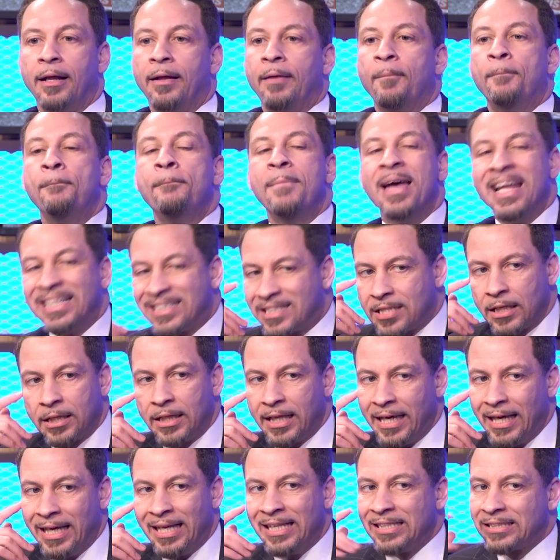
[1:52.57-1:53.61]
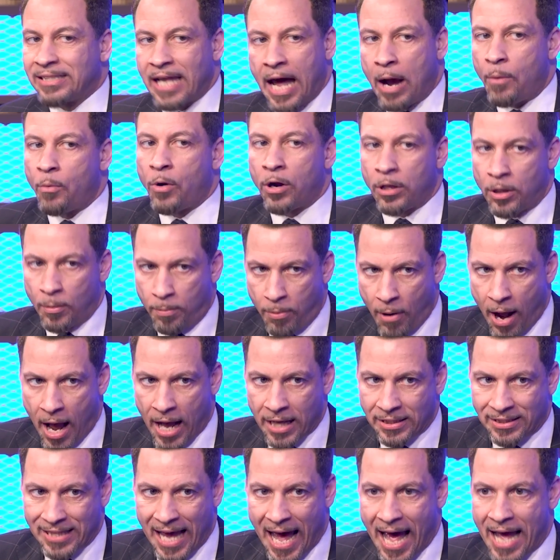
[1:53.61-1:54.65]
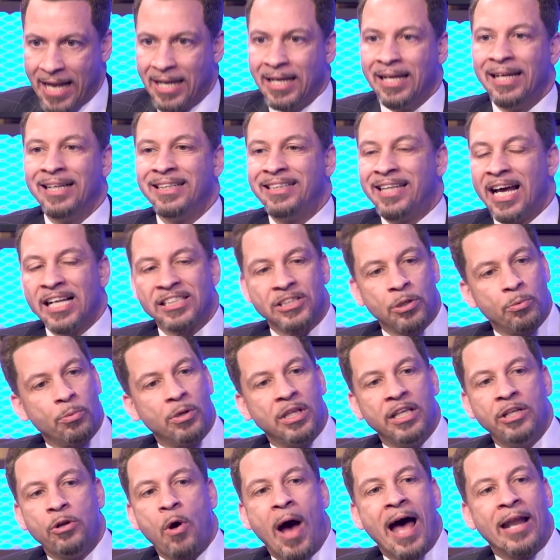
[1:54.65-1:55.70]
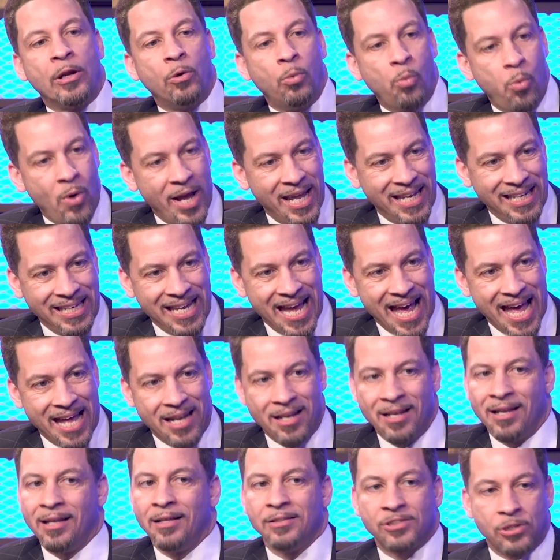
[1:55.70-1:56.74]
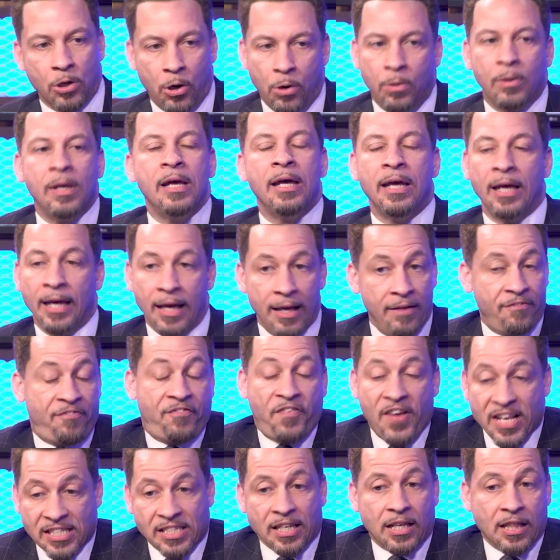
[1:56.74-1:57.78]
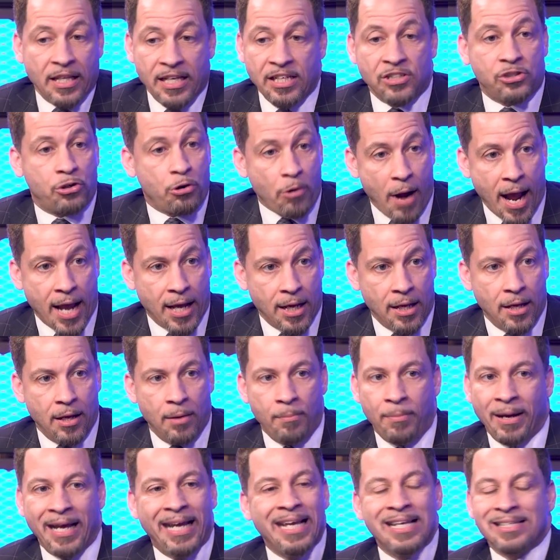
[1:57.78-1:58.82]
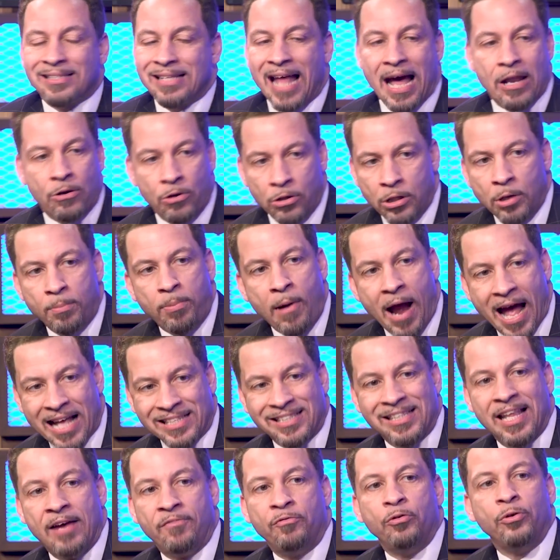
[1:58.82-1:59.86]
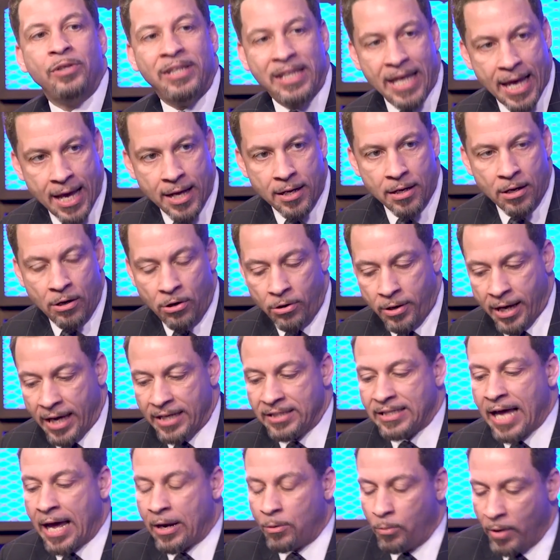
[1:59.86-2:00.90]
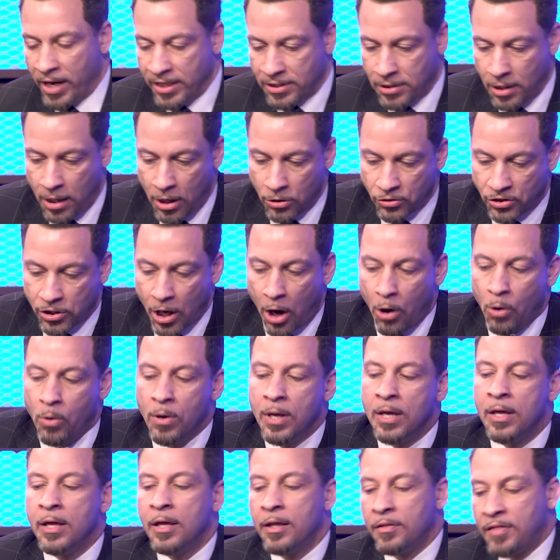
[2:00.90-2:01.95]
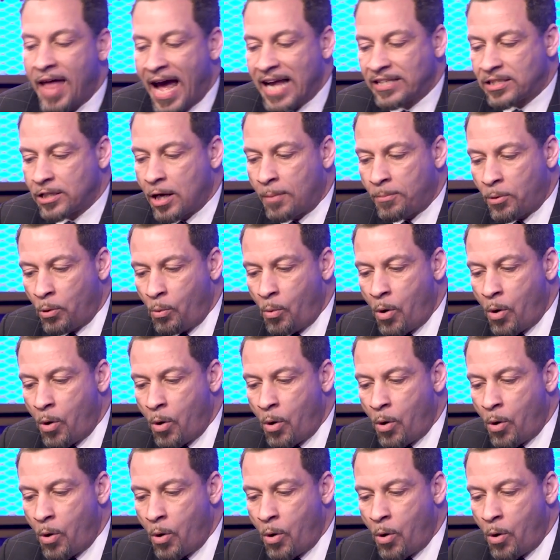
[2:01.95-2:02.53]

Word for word: mentally, he's not where LeBron's at, right. doesn't really know how to win yet. So physically, he's great, but he's not on LeBron's level yet. Yes. Okay, he's got a ways to go. So that's number